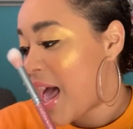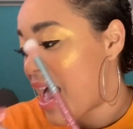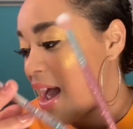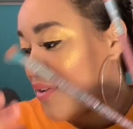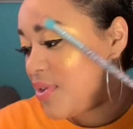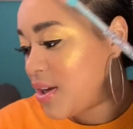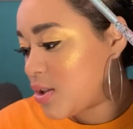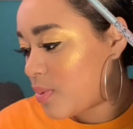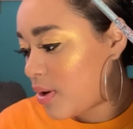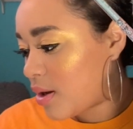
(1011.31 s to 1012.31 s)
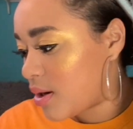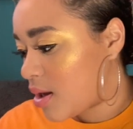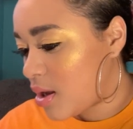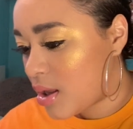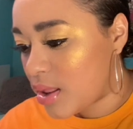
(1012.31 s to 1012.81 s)
I have this
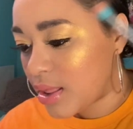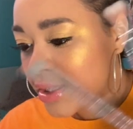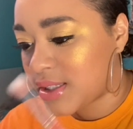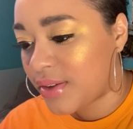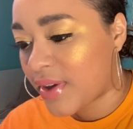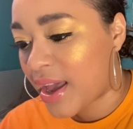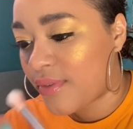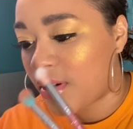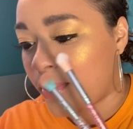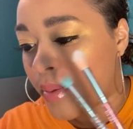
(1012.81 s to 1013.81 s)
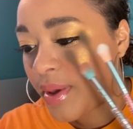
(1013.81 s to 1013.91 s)
one. Let's see if I have all my